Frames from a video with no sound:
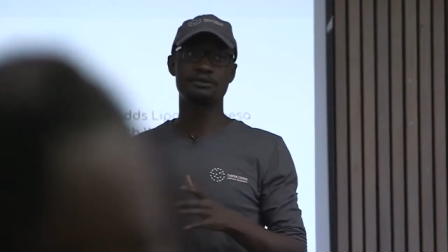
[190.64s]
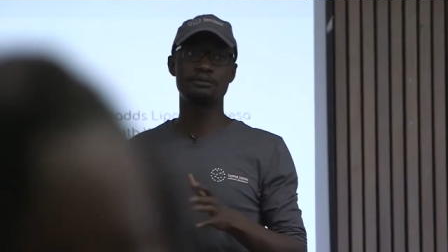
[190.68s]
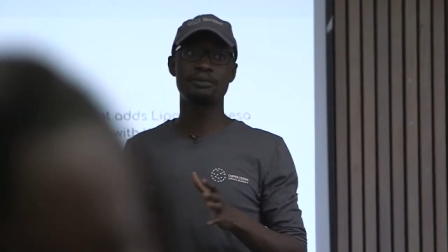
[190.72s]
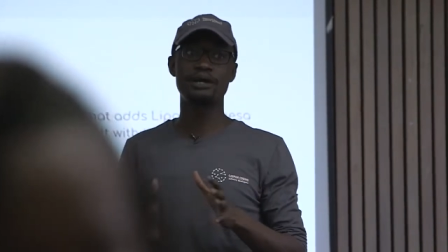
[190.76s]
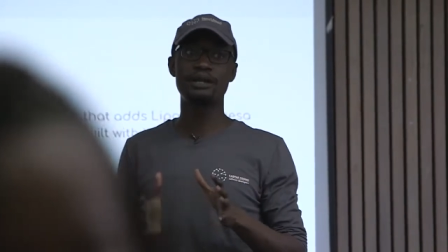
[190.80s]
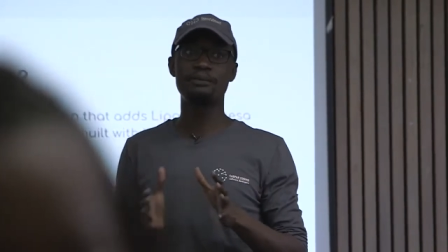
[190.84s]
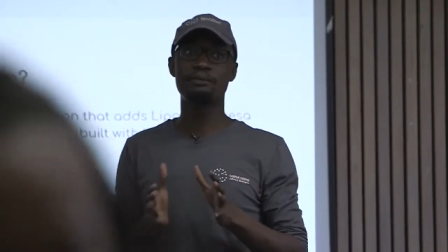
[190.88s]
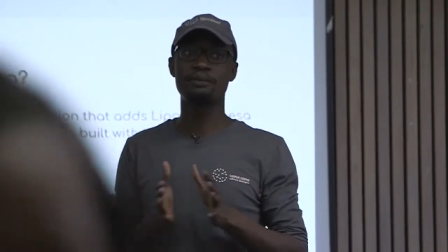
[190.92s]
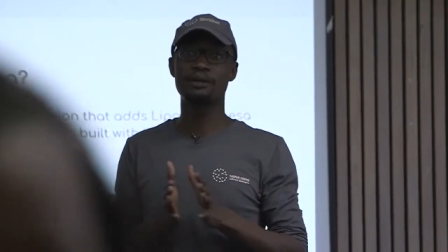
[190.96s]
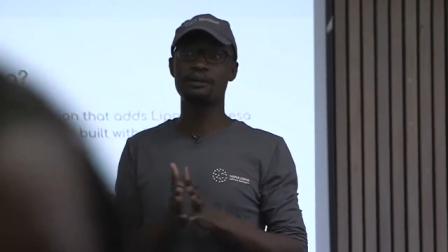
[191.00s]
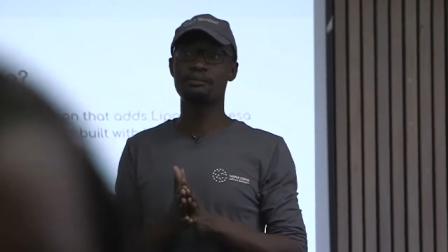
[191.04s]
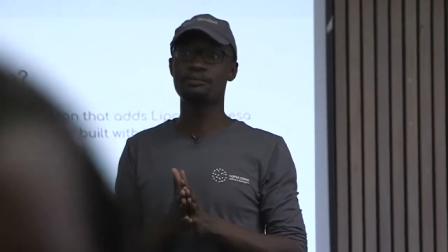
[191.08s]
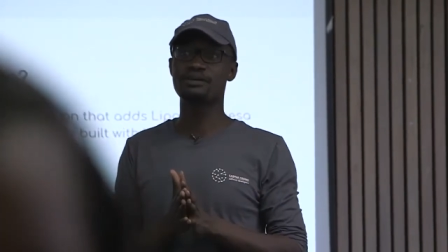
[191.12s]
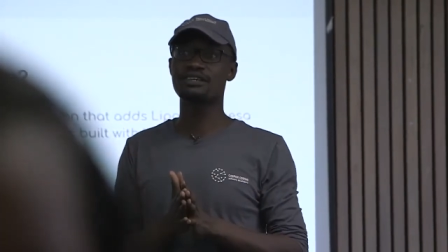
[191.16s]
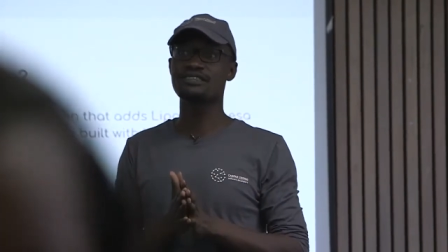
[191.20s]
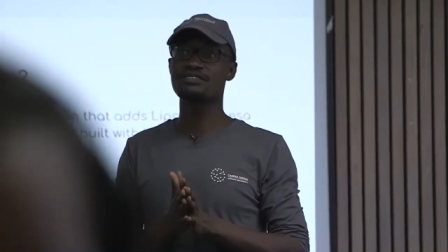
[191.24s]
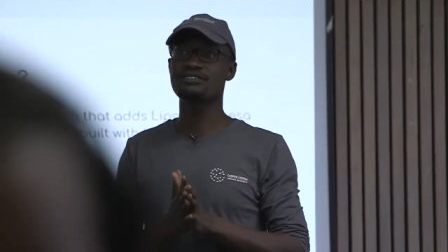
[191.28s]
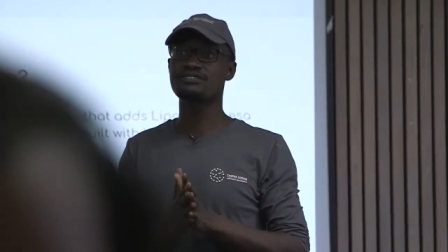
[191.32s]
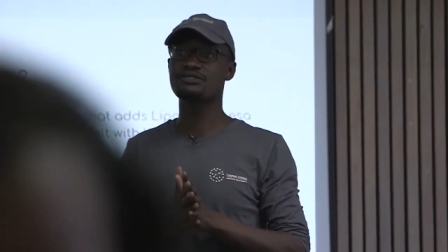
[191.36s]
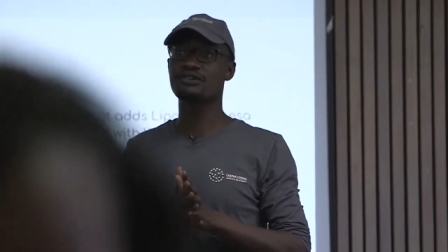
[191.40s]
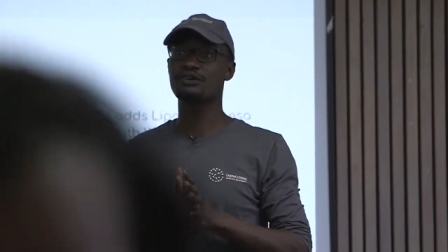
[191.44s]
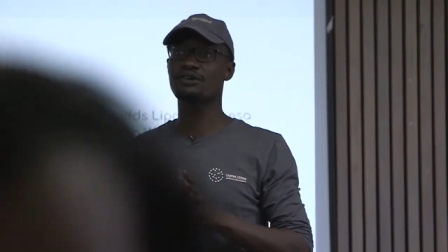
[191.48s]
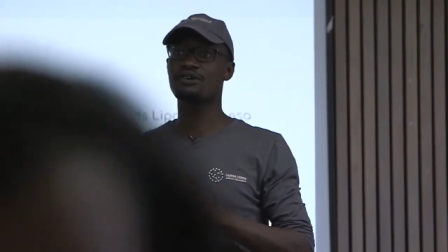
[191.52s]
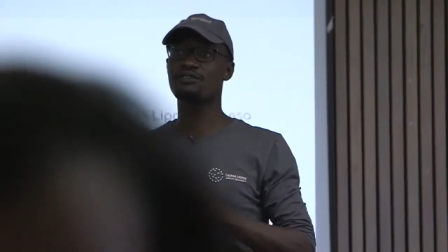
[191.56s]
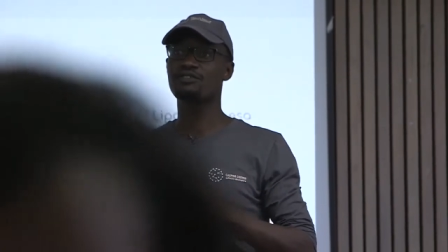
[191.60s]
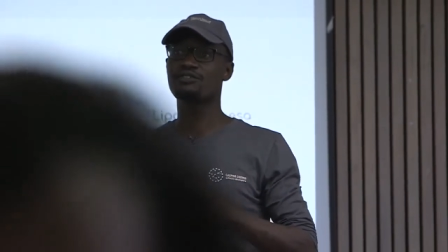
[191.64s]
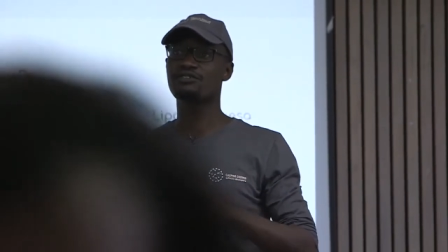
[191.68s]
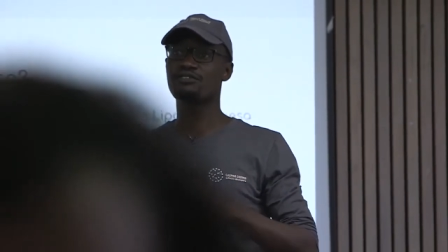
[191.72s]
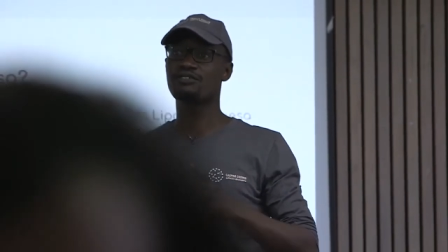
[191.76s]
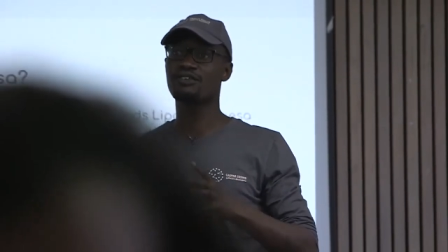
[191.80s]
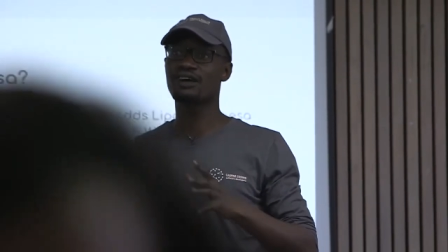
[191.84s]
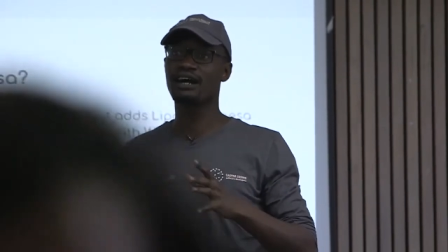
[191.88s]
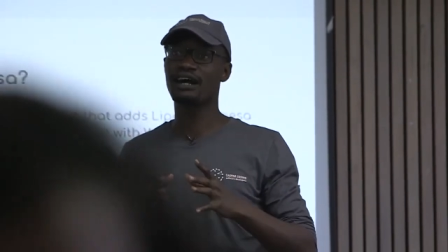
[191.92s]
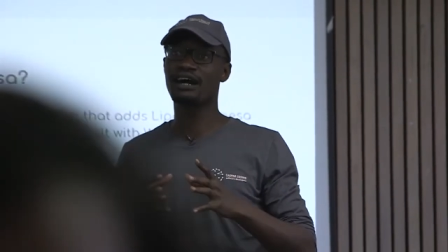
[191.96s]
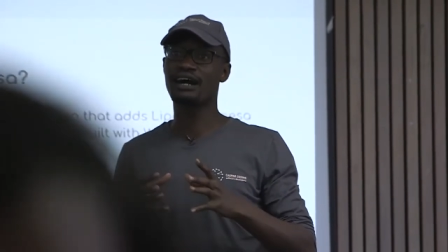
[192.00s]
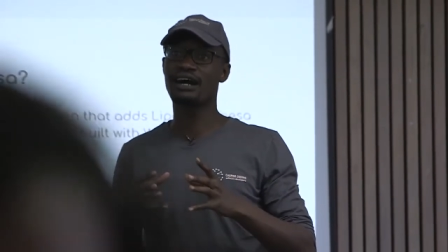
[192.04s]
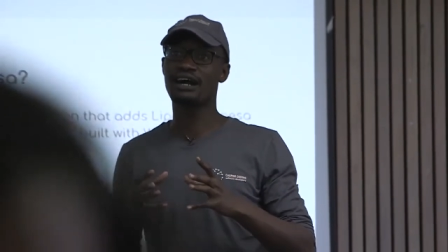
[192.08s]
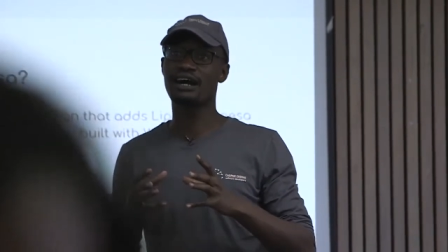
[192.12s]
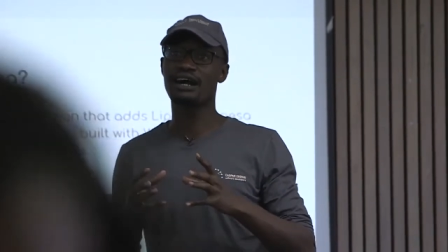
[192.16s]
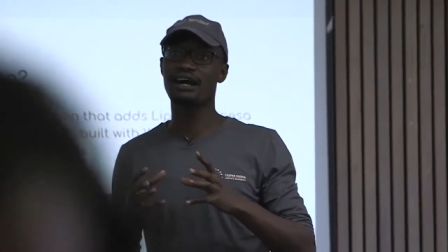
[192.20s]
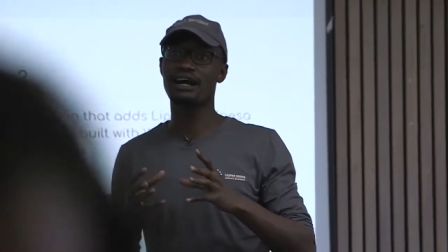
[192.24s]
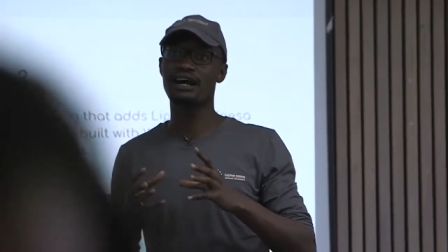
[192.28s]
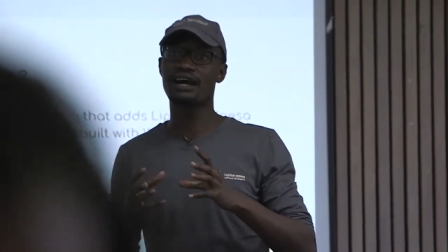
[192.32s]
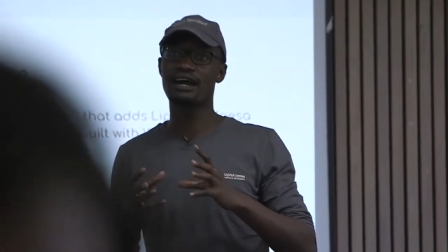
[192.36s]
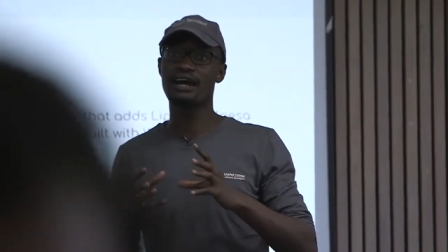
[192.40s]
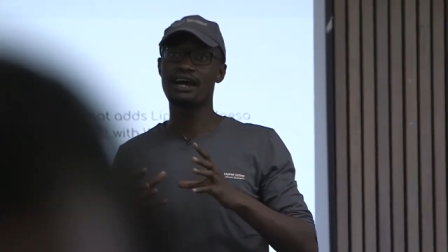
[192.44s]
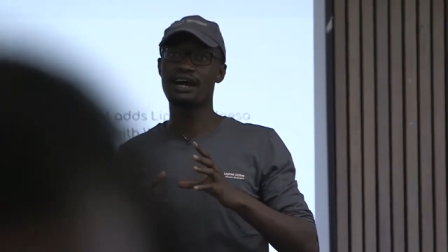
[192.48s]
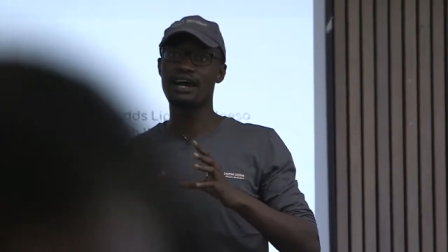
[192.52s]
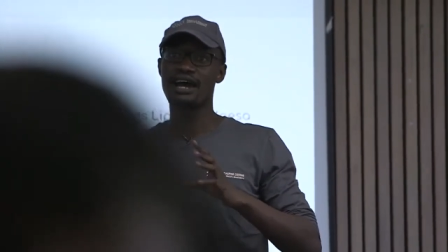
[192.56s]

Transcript: mobile payments offer